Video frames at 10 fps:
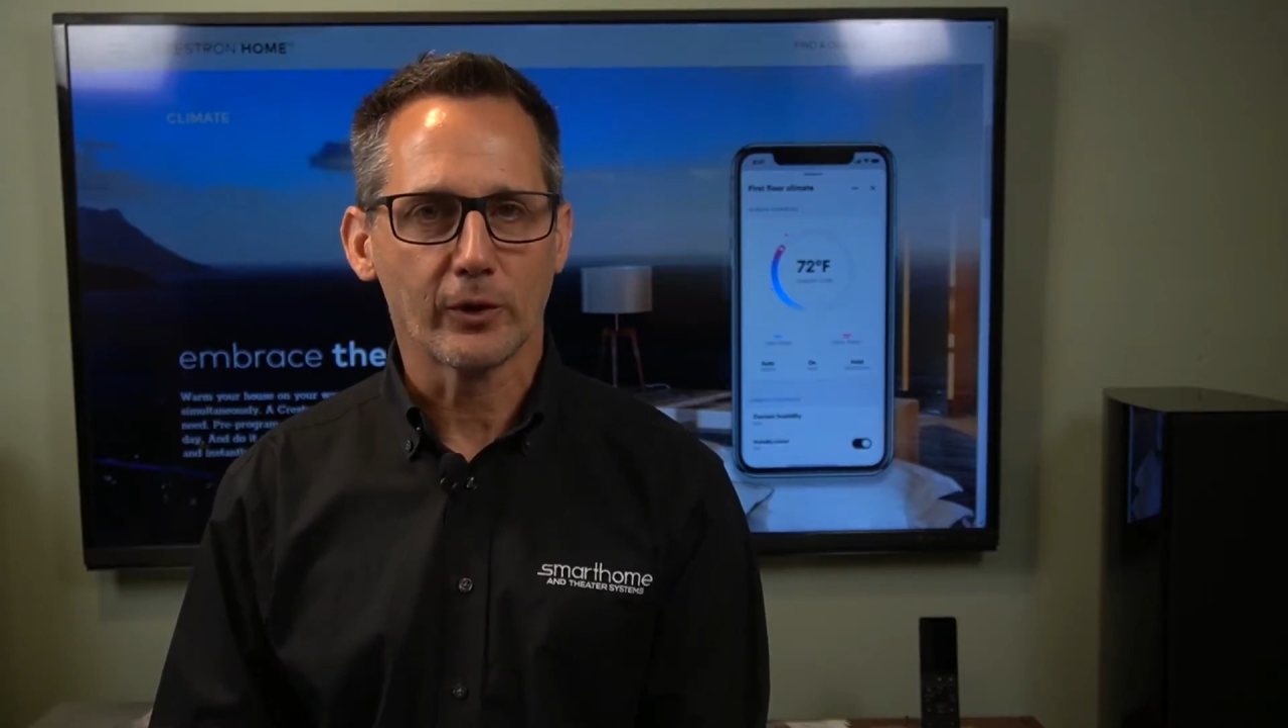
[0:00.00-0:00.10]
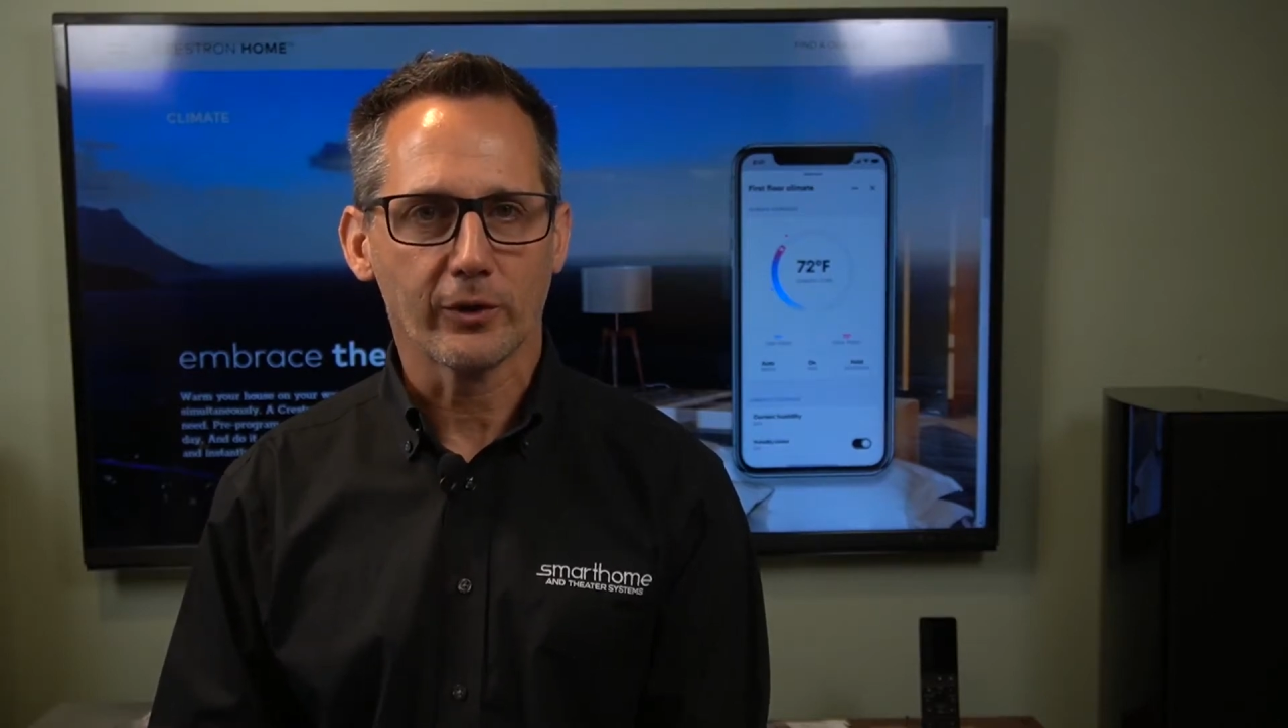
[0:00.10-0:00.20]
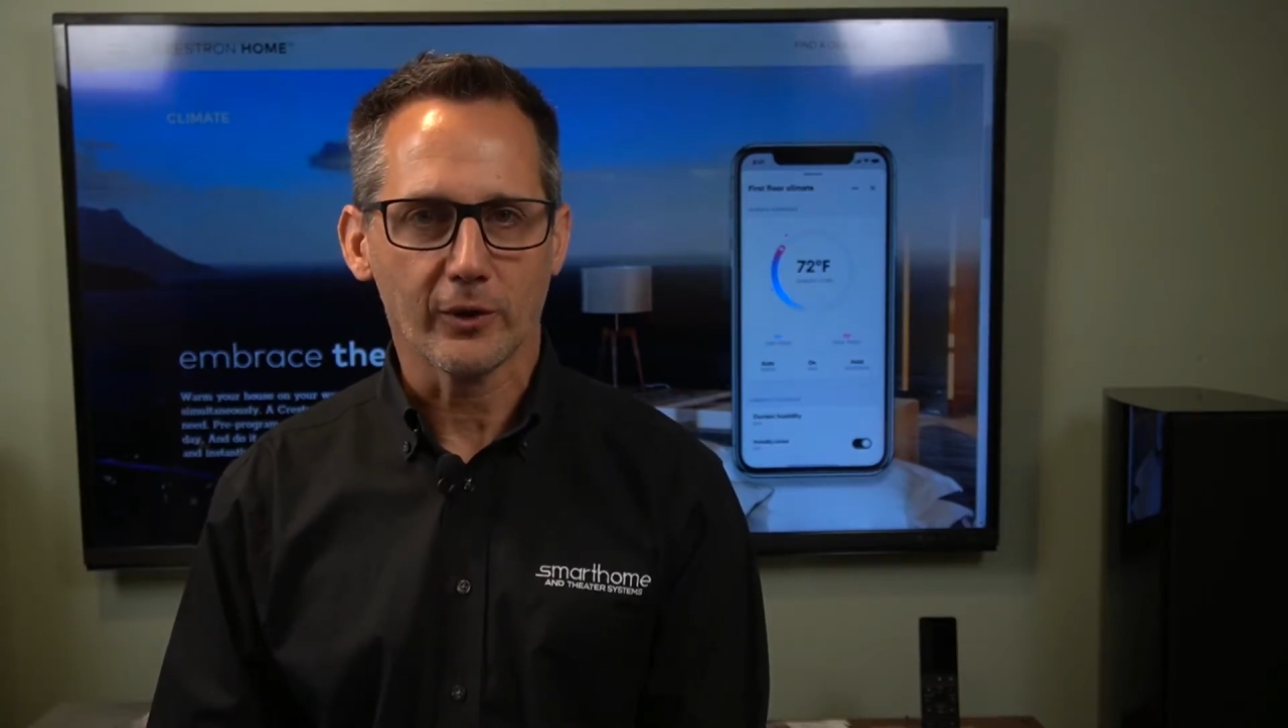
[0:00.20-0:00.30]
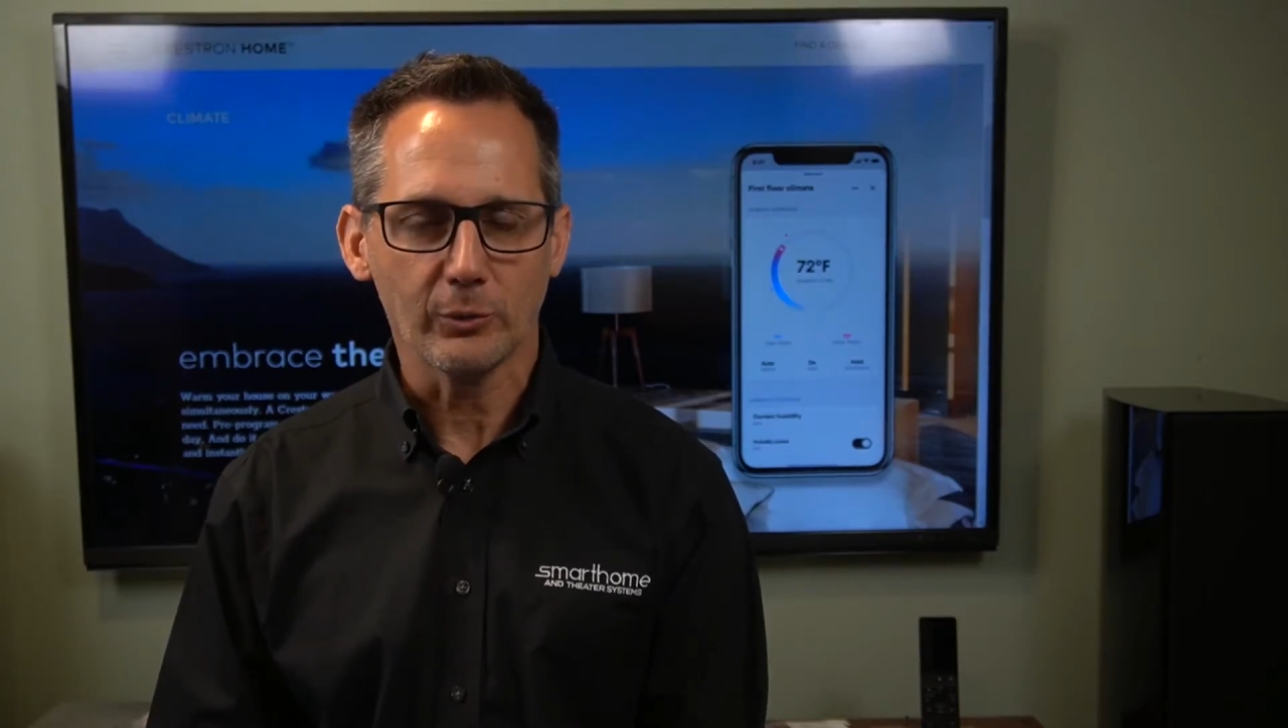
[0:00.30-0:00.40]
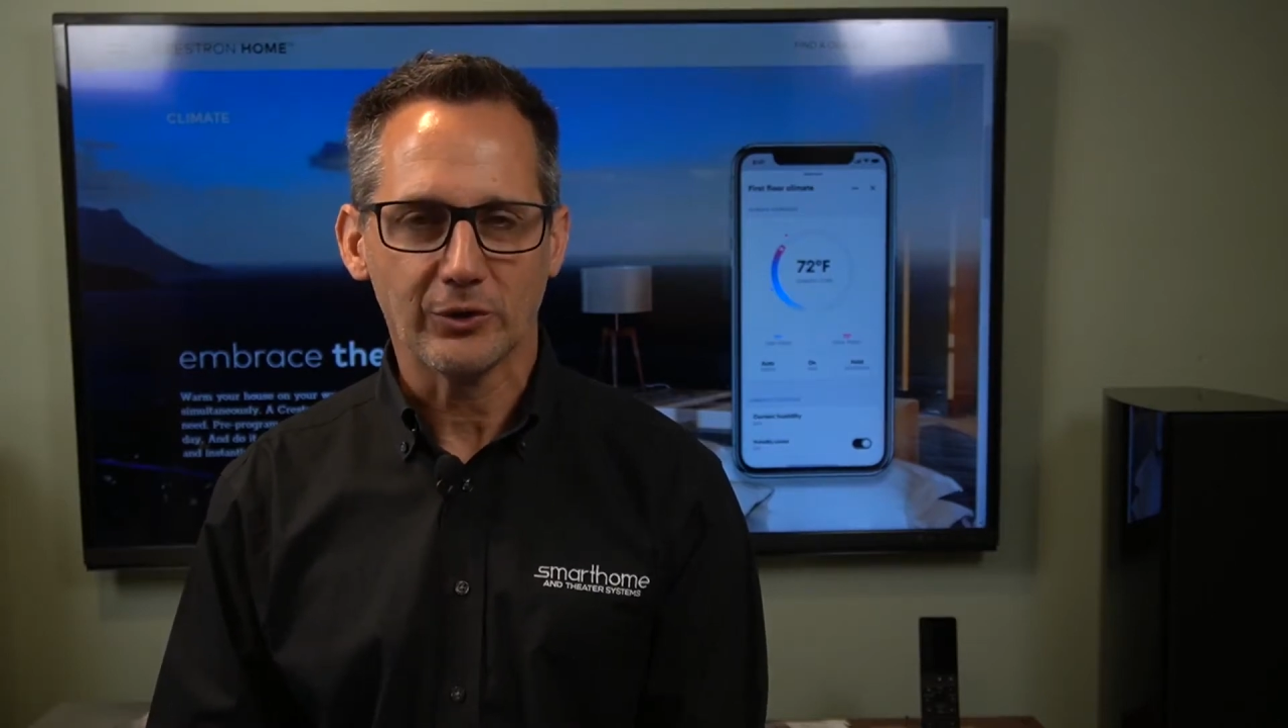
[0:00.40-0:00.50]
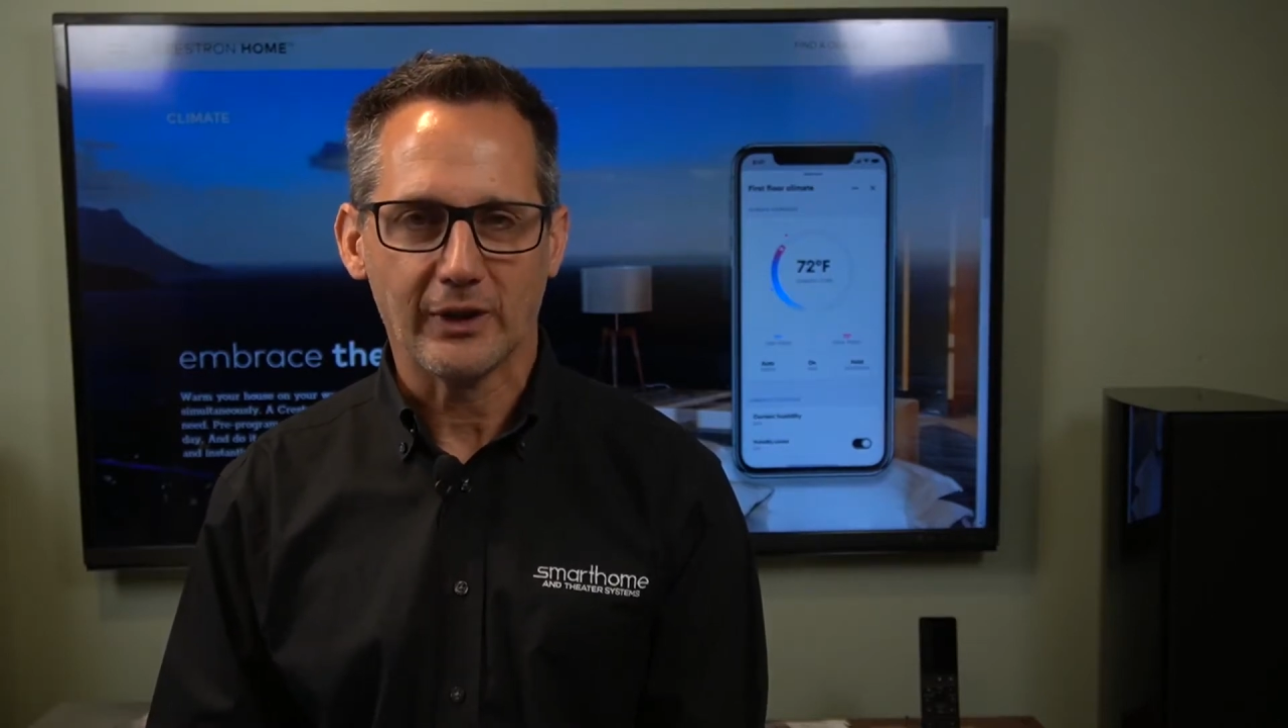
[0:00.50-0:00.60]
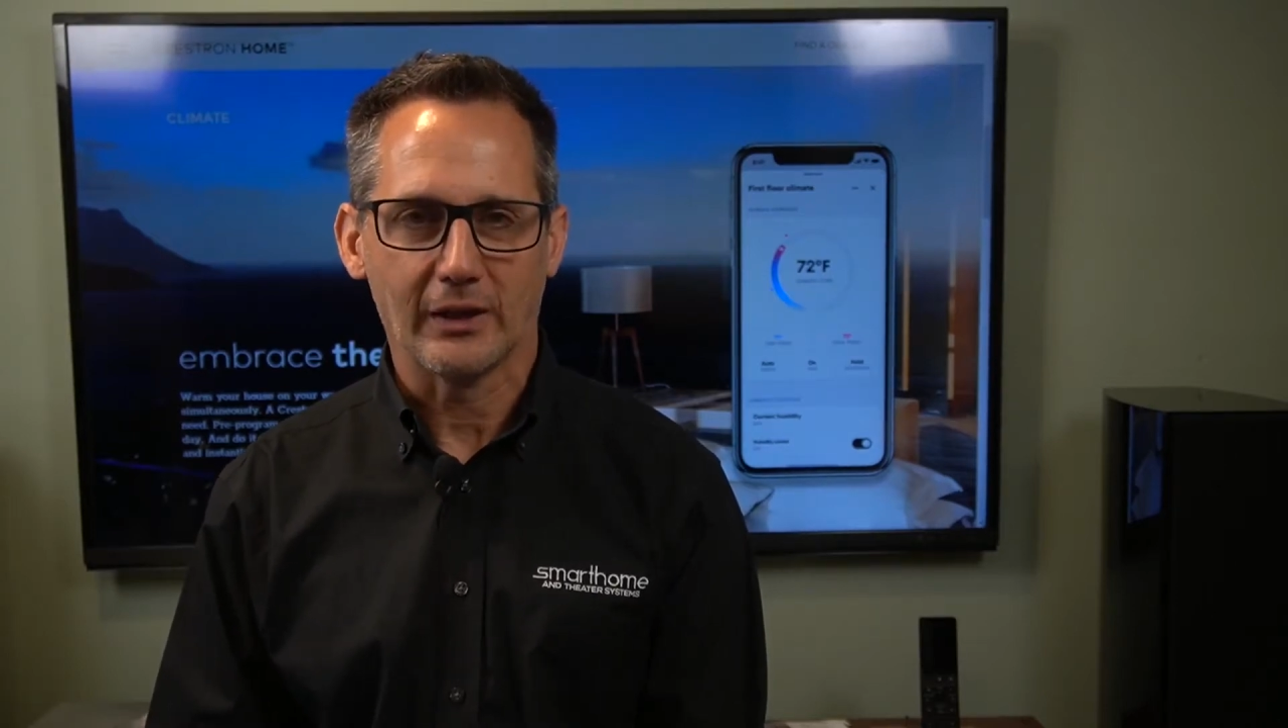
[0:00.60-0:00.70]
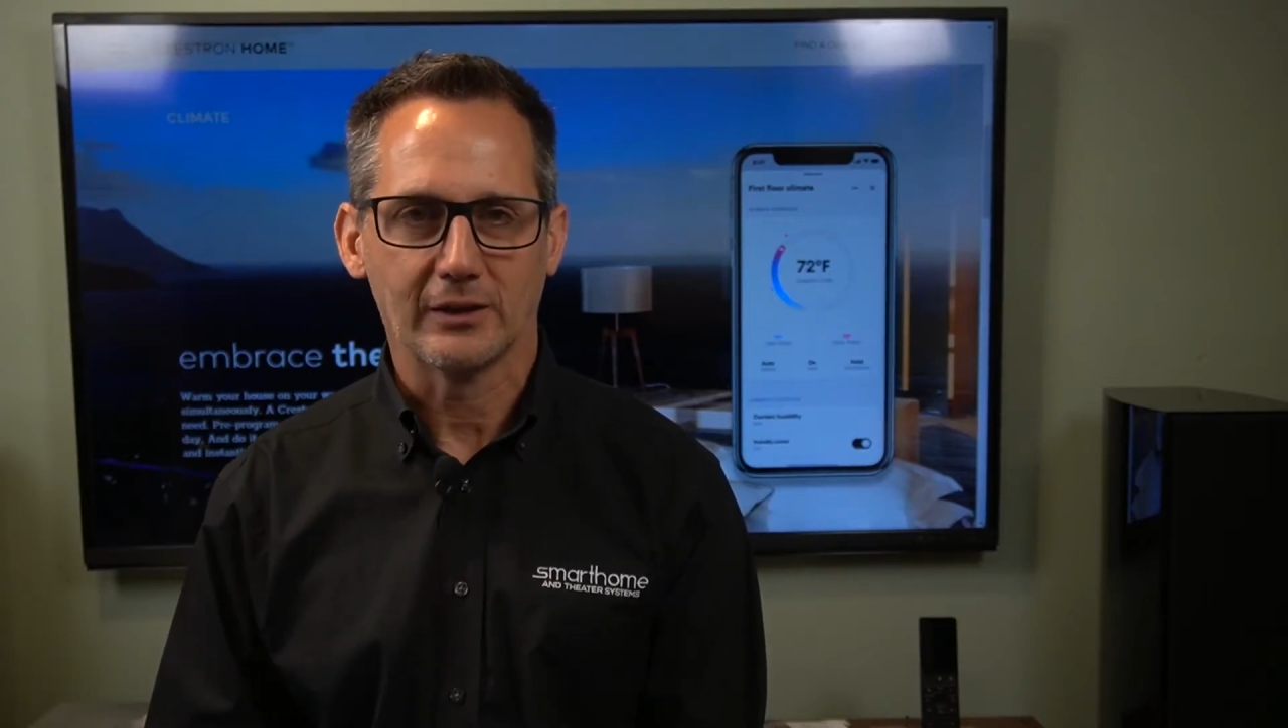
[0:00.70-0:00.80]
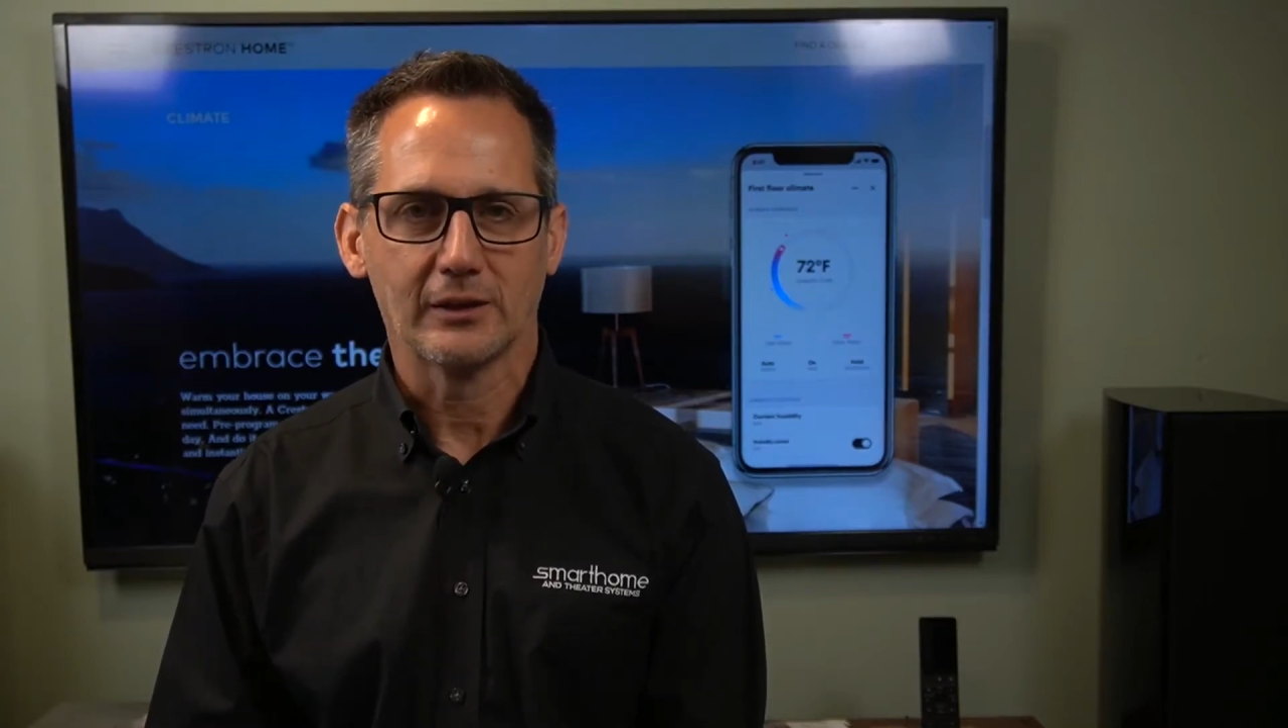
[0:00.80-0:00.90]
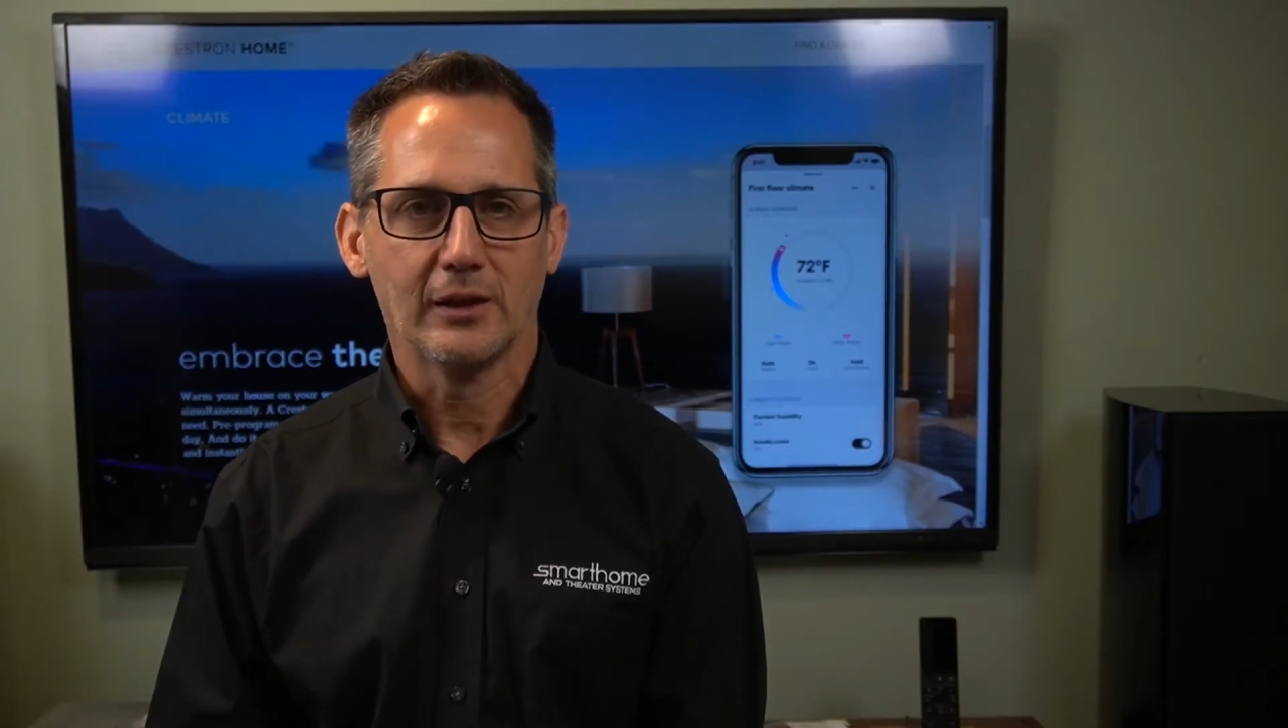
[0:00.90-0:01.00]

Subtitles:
thermostats.